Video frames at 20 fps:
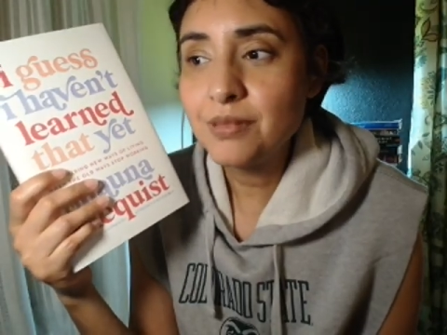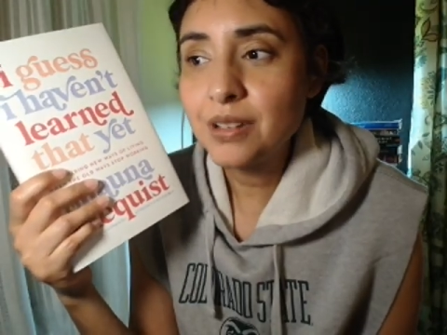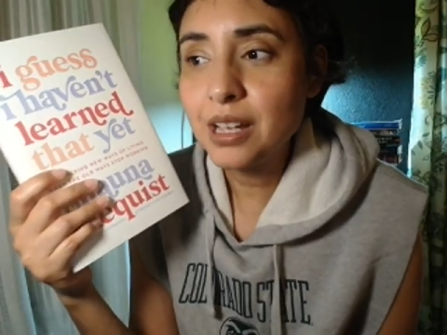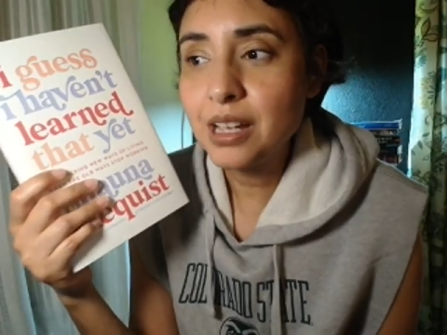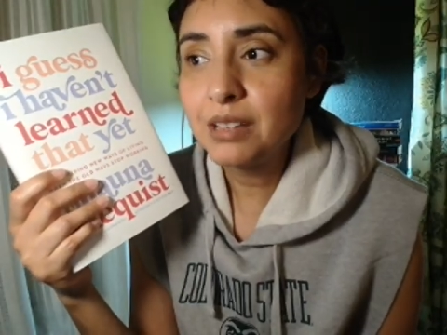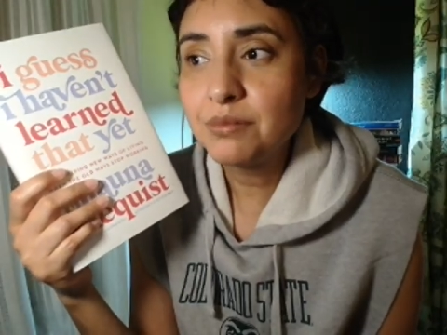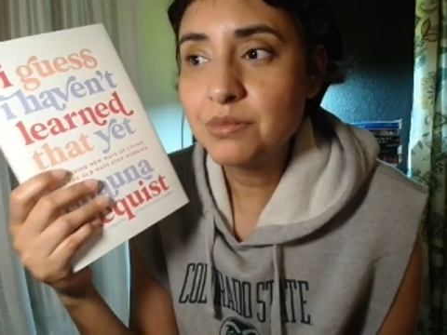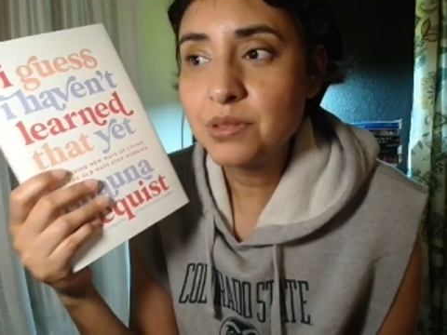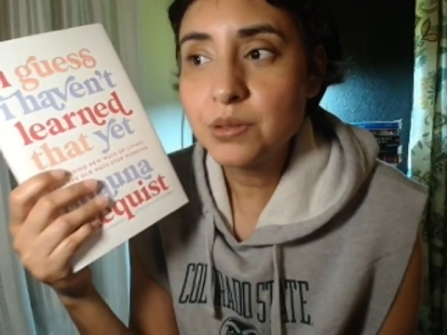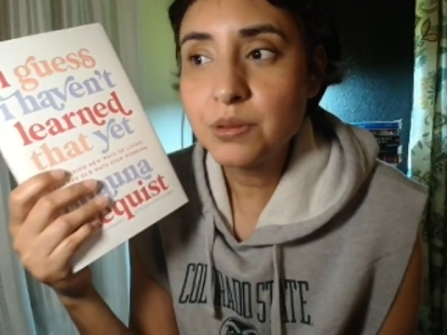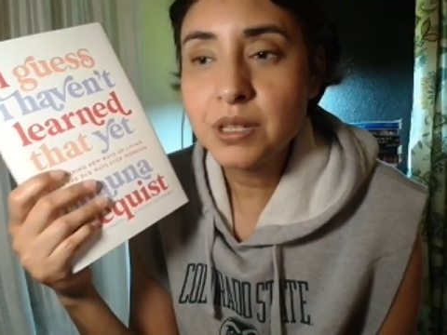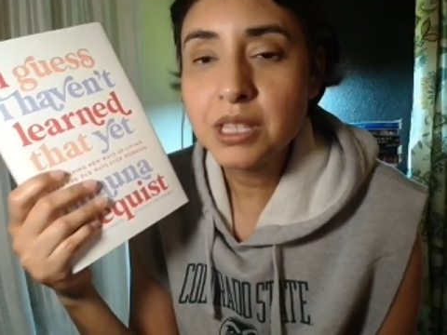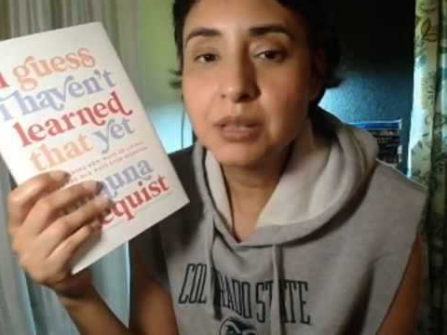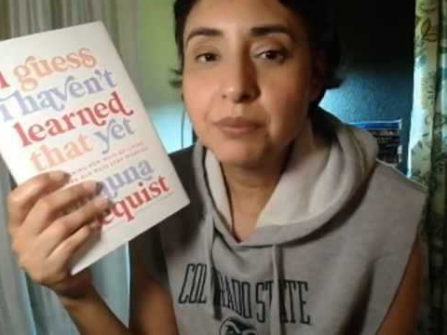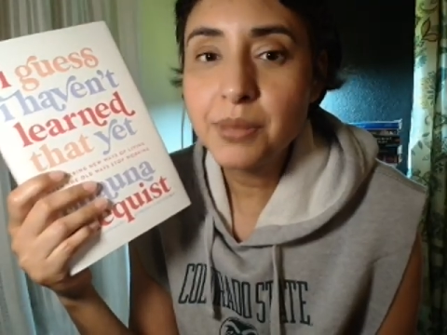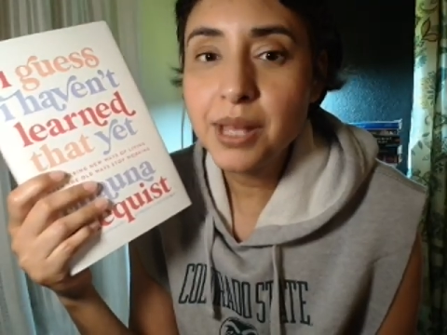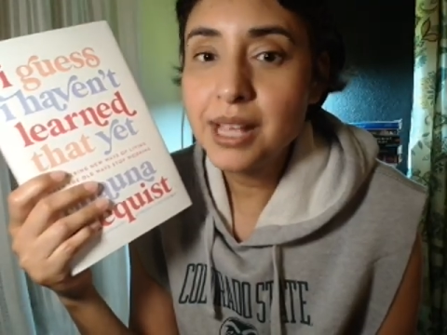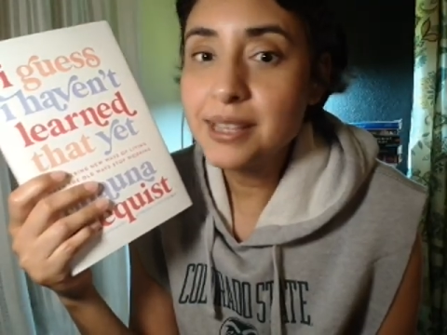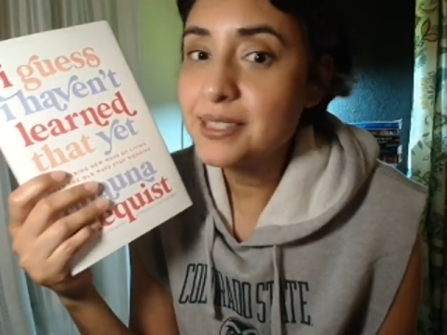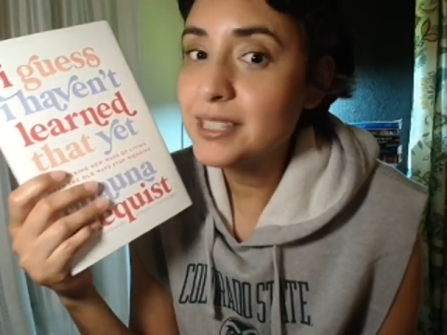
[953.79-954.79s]
I'm doing the
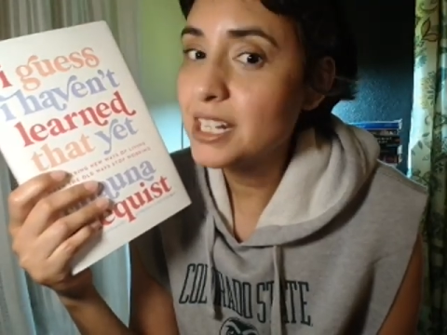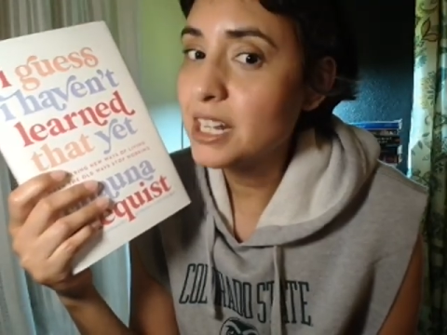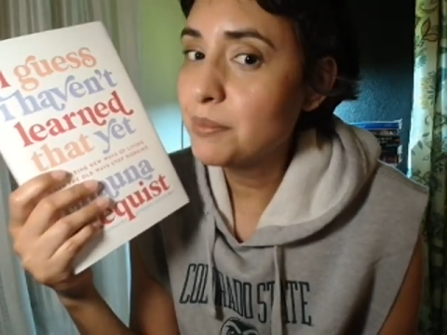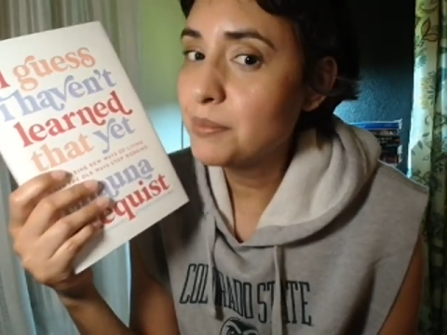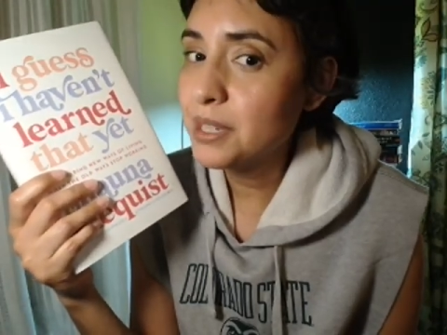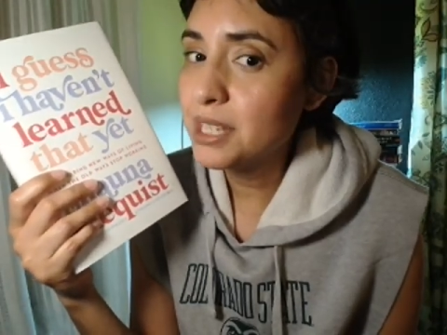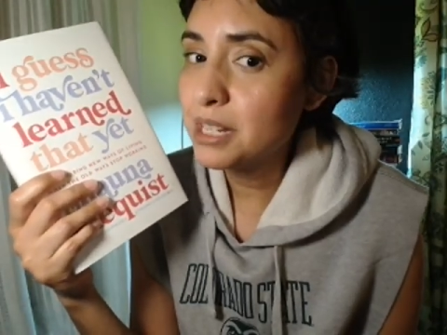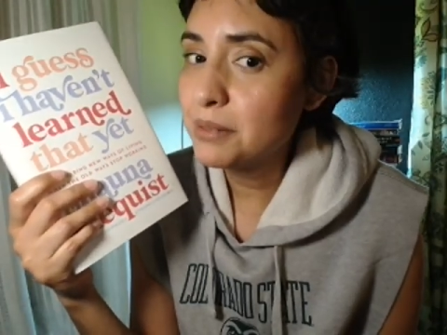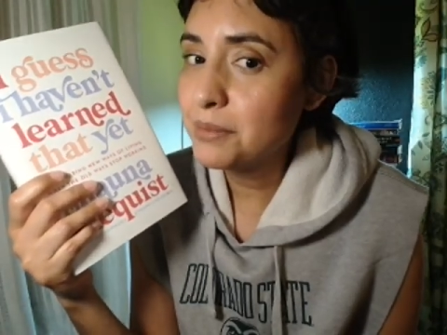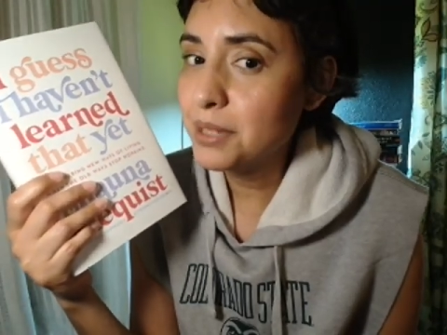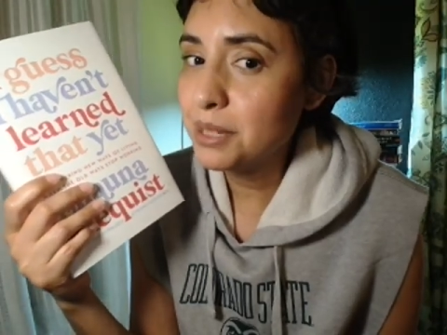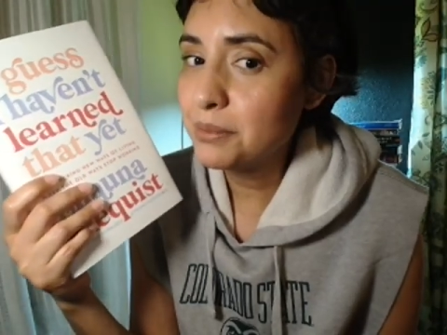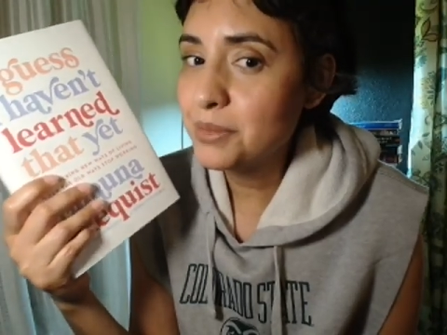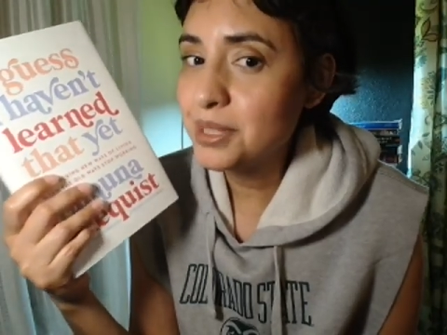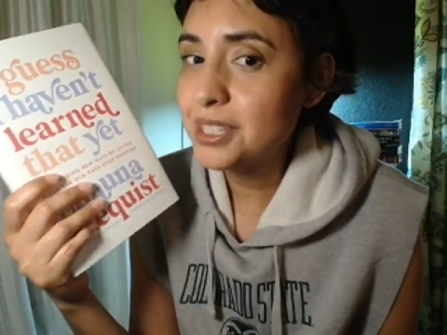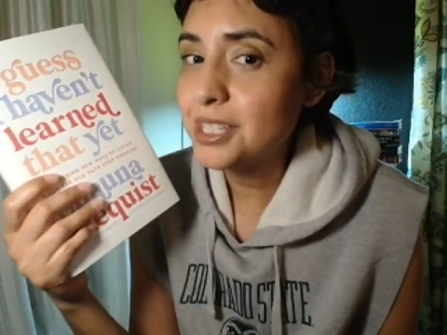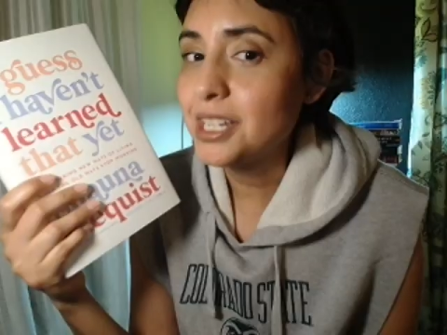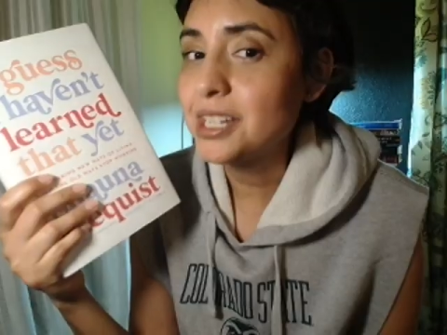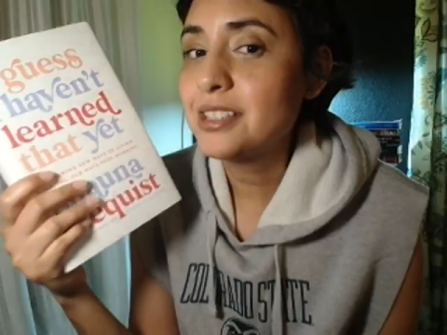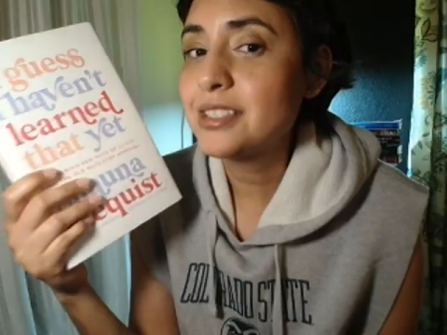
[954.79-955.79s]
best, and I'm going to make
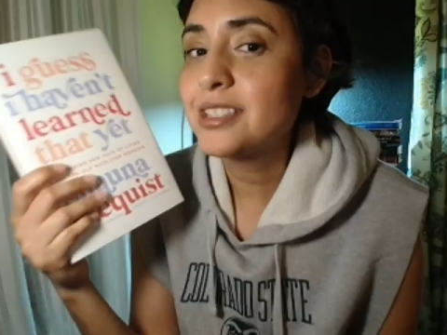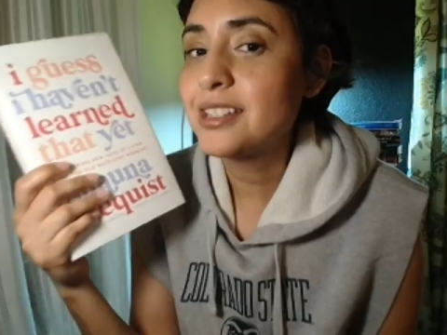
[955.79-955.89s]
mistakes.